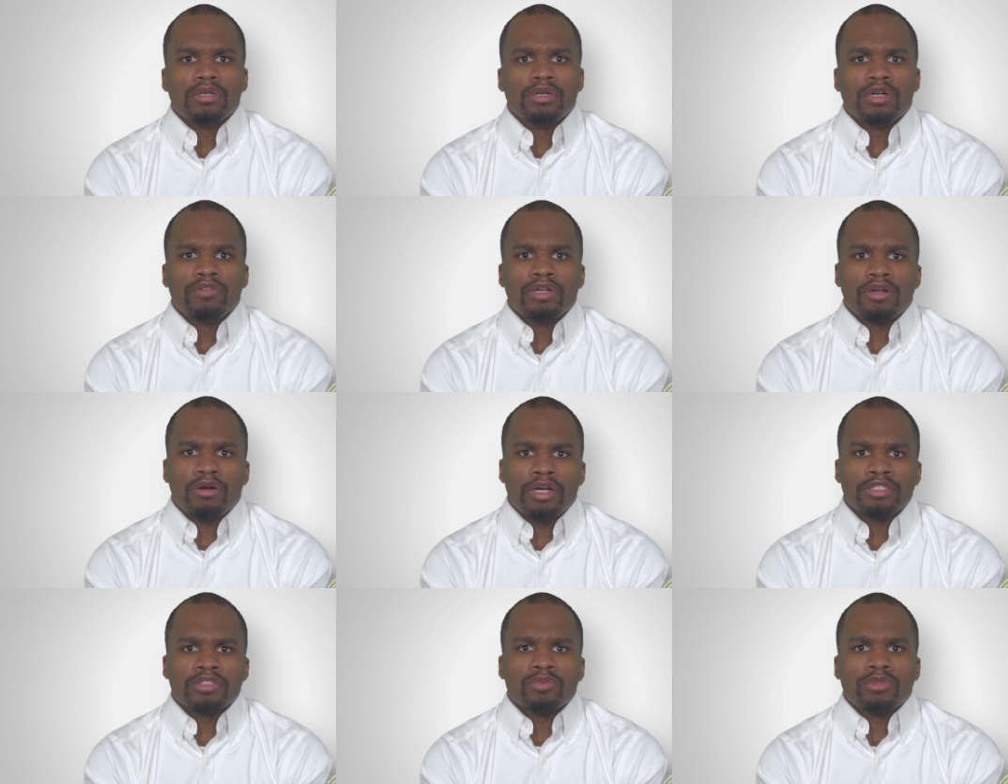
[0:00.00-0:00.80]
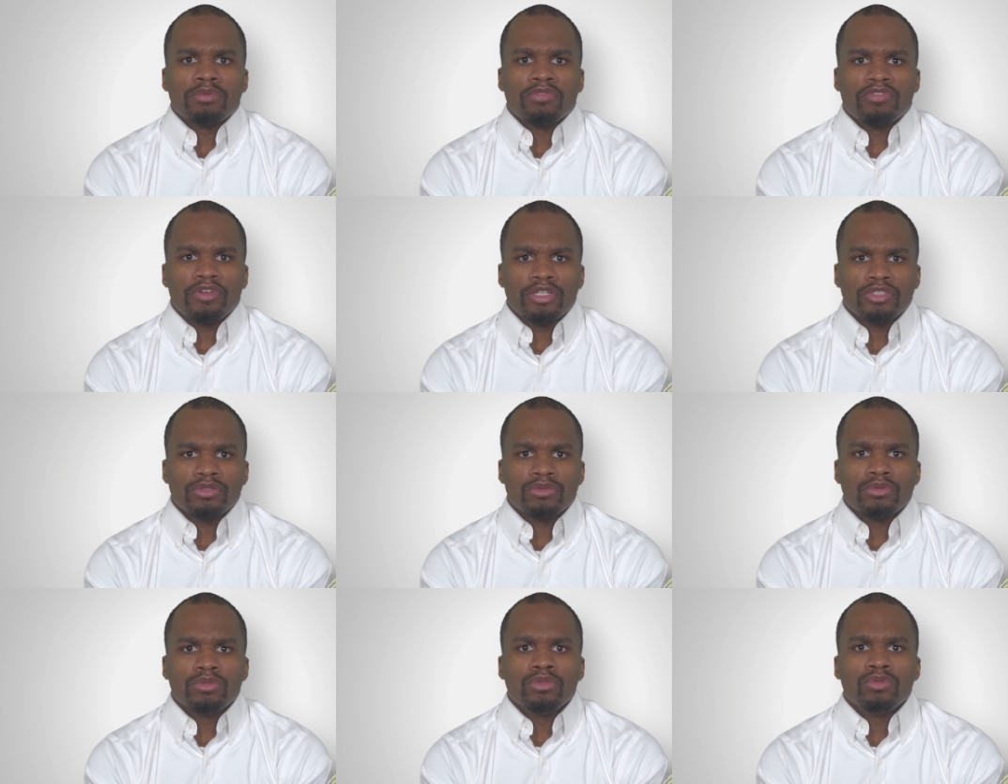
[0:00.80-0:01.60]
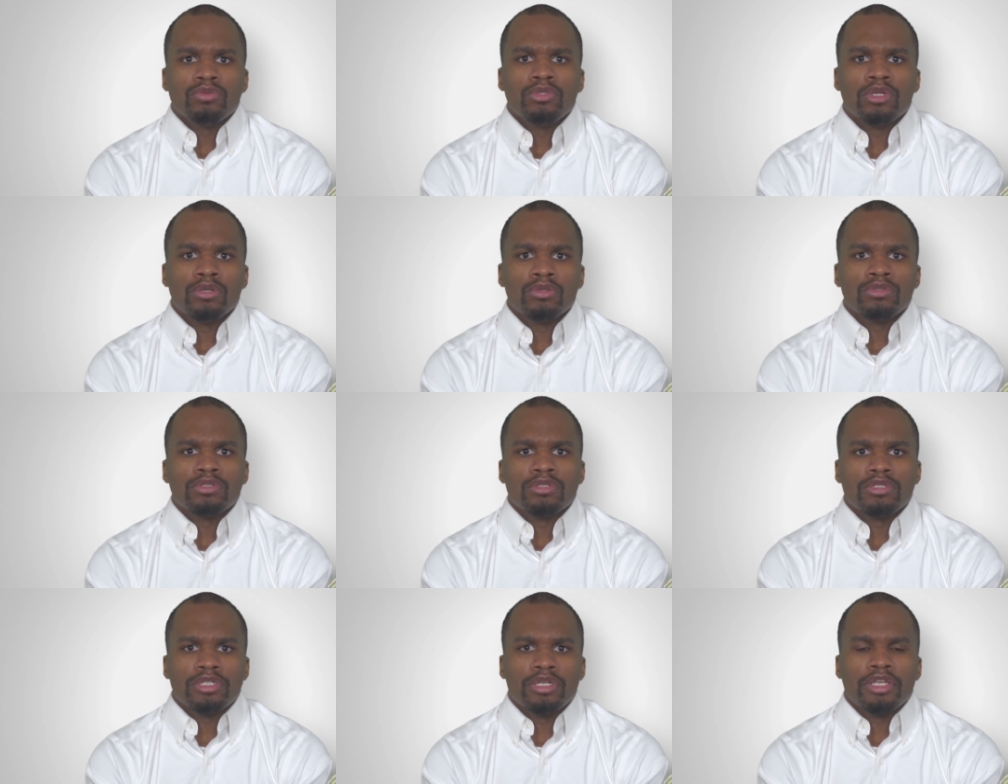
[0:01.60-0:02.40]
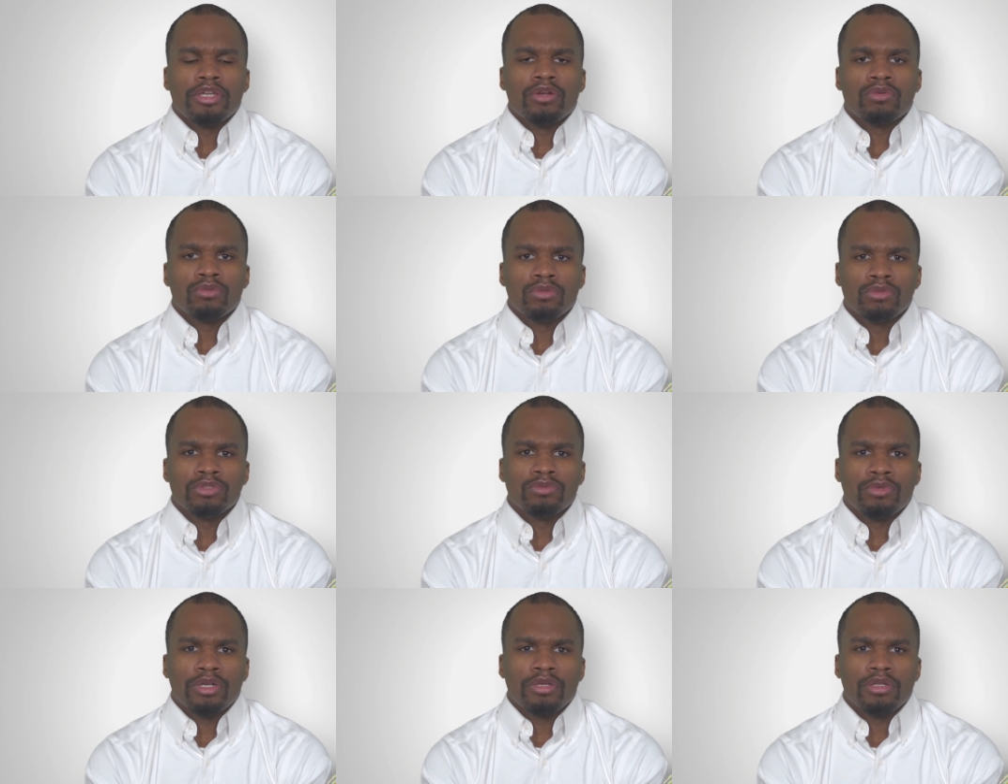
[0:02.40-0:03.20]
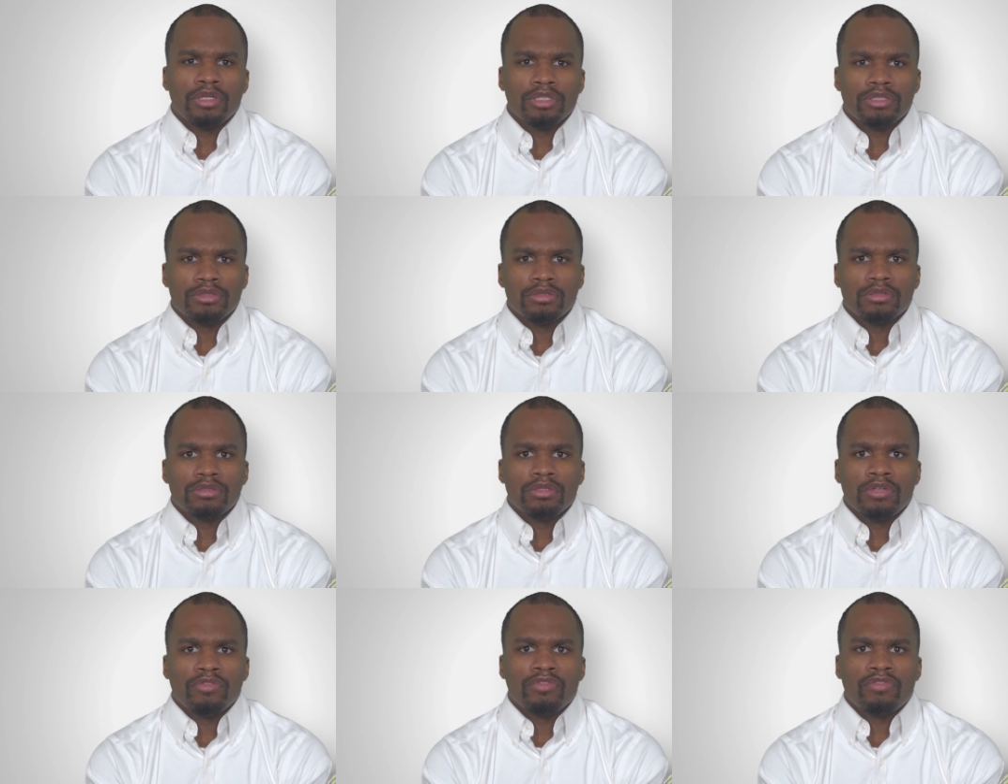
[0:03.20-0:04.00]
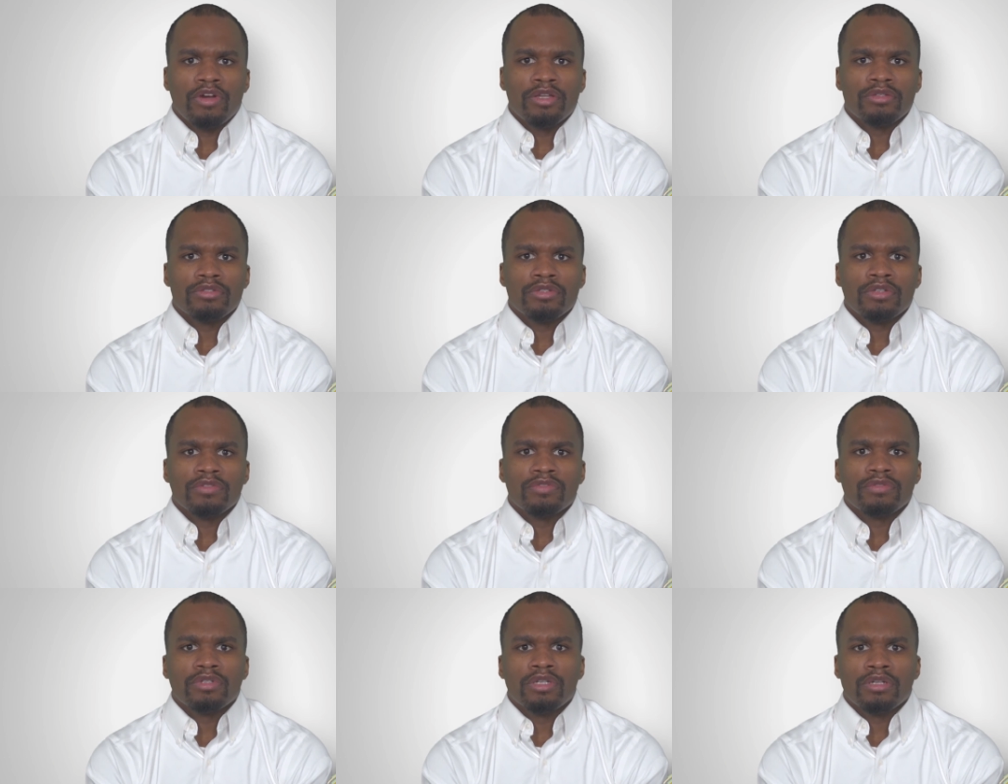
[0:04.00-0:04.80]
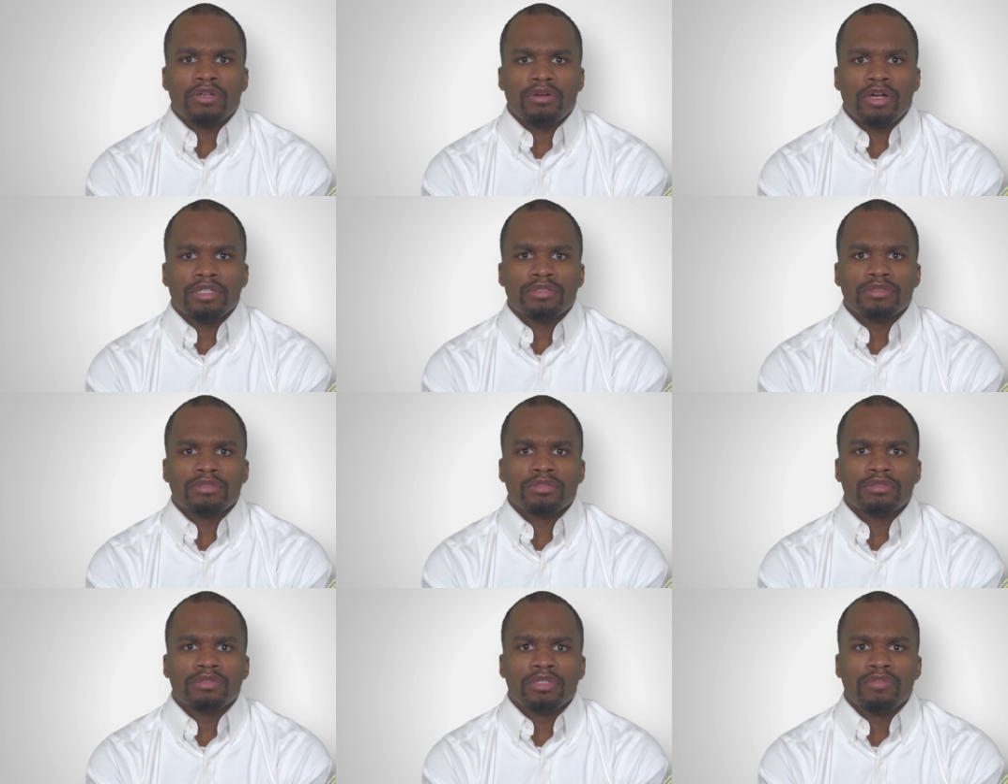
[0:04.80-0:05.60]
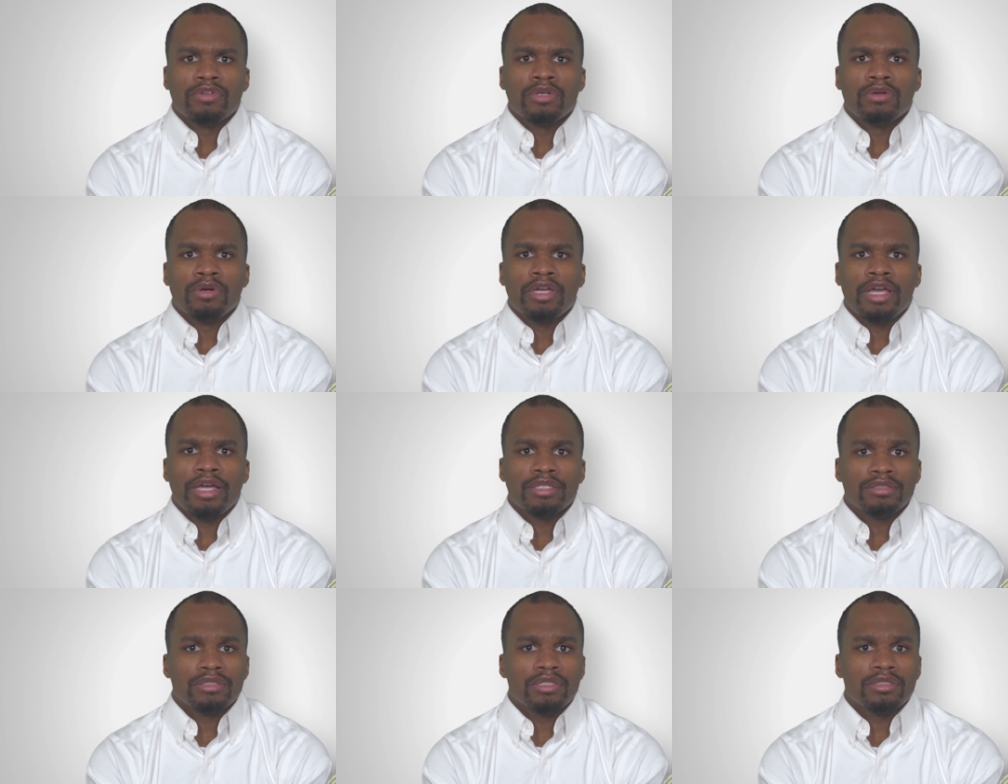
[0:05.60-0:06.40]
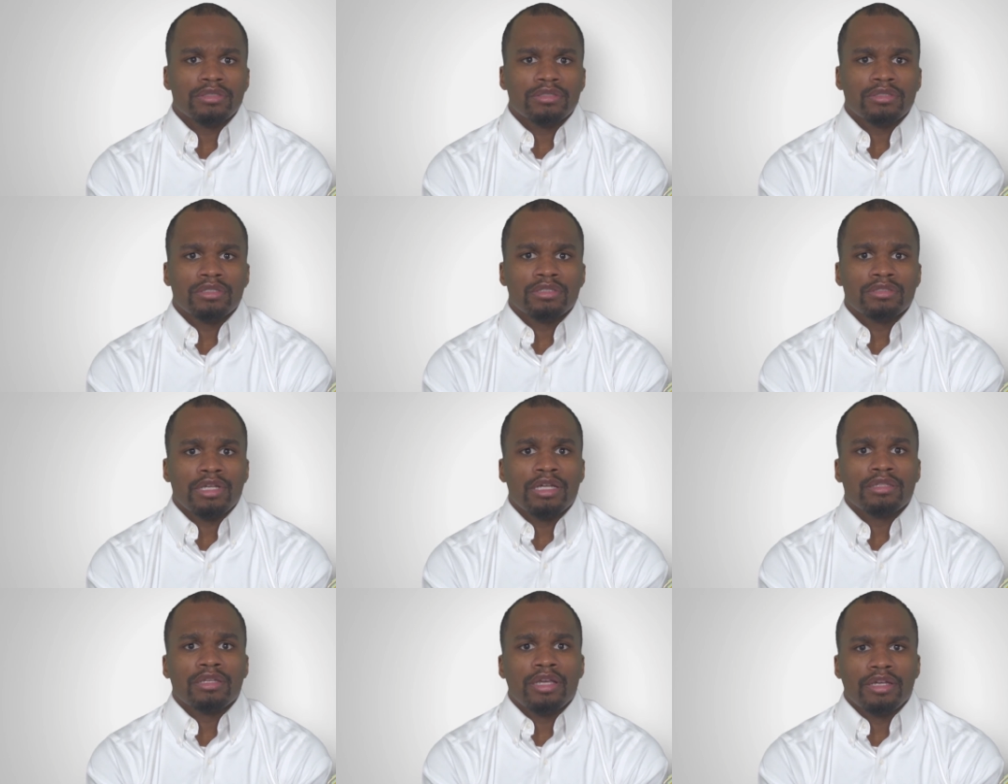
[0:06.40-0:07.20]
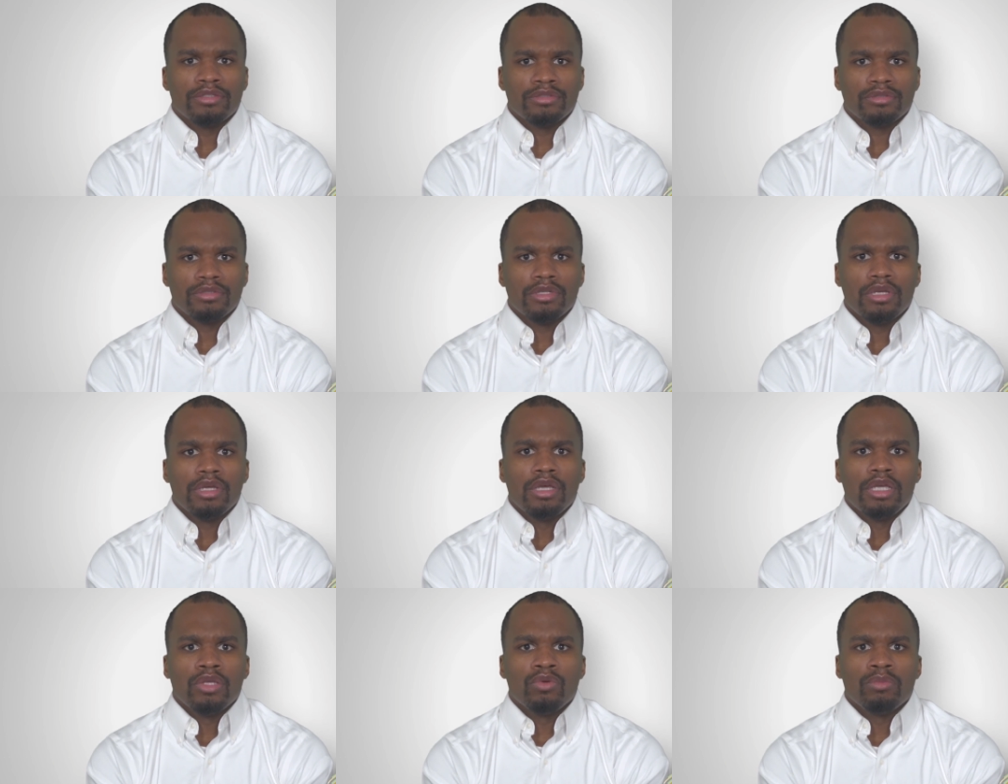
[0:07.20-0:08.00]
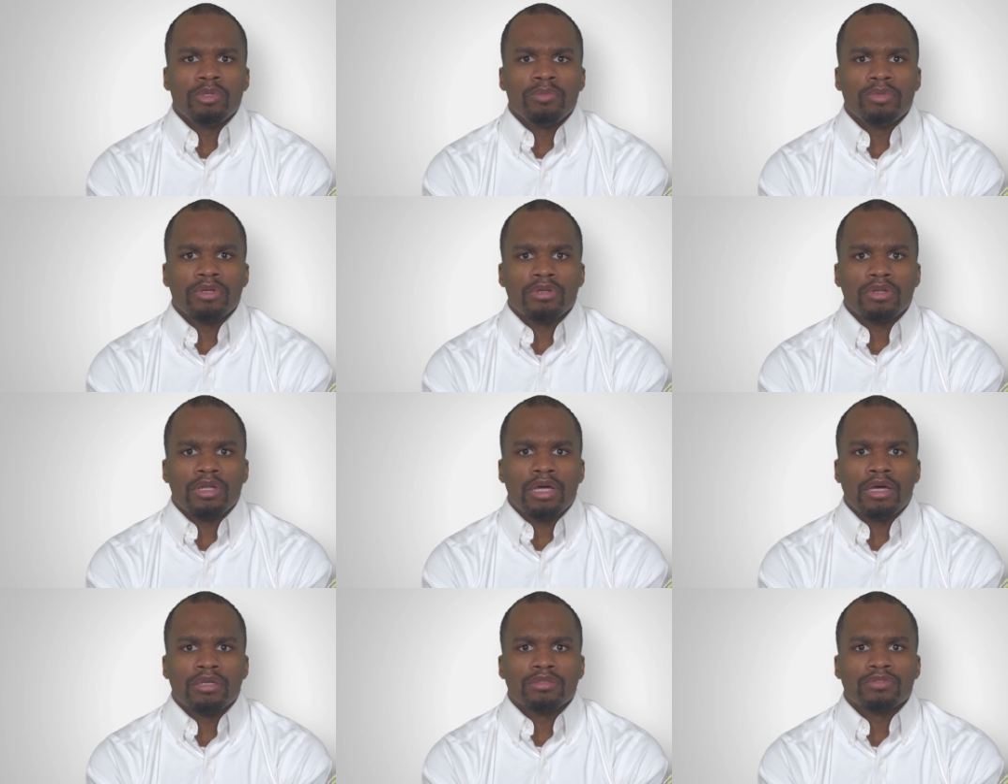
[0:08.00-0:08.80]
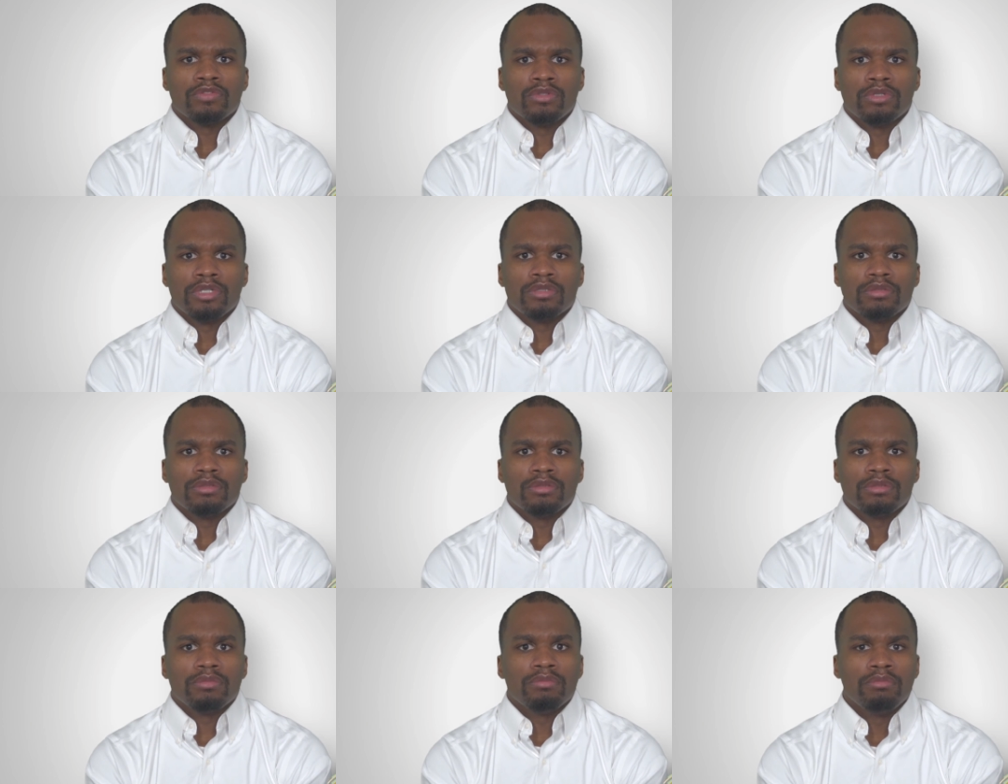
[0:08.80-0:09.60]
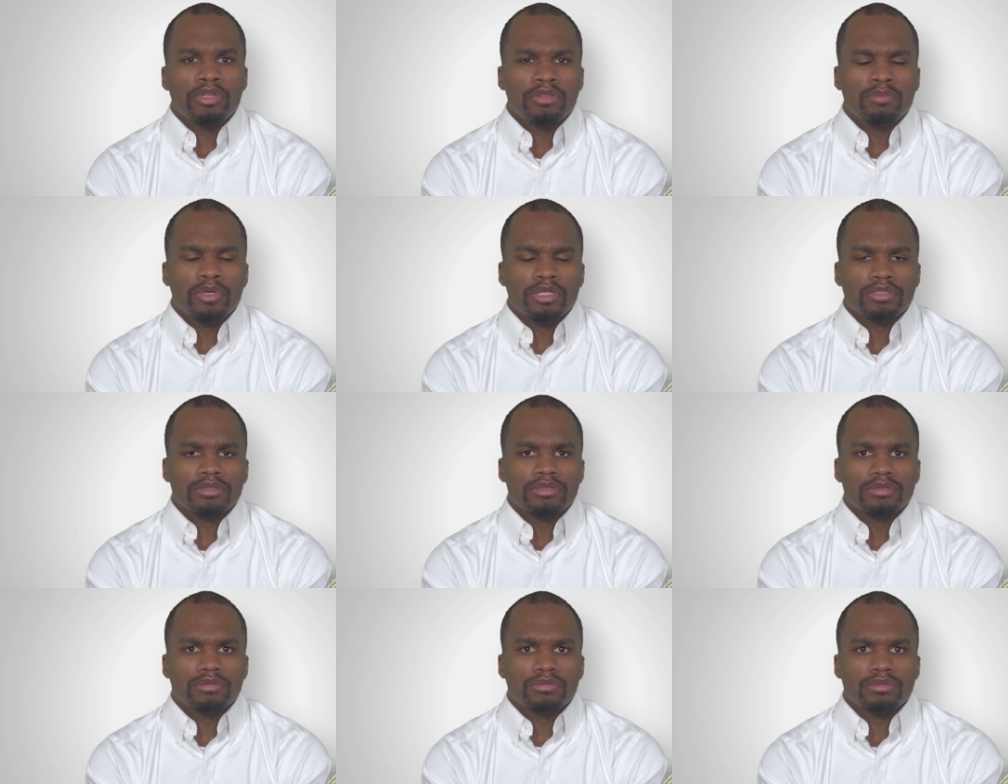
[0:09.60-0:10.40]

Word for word: of a crisis with a professional who knows the TennCare rules and regulations. If you find yourself in a crisis, giving away assets is not the answer. You will be penalized for it. Myth busted.